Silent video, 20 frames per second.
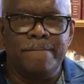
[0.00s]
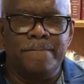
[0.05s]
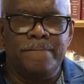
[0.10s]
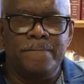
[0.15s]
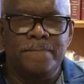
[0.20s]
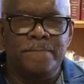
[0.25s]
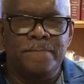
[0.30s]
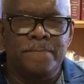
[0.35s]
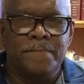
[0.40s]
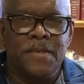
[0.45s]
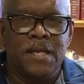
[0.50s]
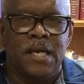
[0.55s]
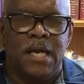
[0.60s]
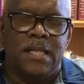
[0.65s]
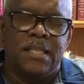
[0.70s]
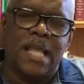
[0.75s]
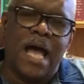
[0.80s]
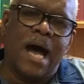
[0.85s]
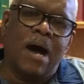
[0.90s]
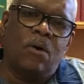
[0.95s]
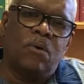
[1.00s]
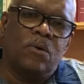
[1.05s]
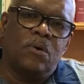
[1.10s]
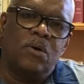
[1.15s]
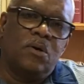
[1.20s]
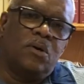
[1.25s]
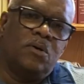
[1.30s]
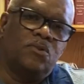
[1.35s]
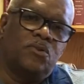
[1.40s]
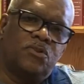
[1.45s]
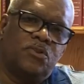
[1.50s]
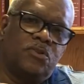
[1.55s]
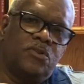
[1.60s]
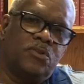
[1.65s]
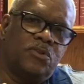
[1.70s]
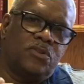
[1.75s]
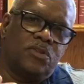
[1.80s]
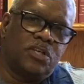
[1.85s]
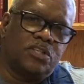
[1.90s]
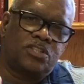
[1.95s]
Now, the
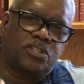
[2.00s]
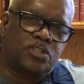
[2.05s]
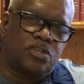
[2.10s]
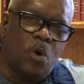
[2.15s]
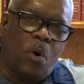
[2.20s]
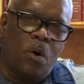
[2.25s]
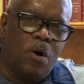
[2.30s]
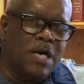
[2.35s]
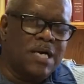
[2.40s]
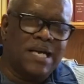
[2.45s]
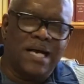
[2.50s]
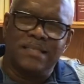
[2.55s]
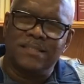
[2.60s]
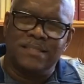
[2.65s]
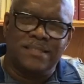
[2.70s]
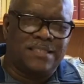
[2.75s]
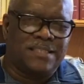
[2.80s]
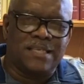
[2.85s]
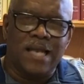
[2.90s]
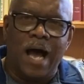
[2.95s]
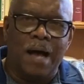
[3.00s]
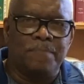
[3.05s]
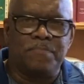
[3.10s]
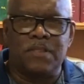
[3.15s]
story doesn't stop there.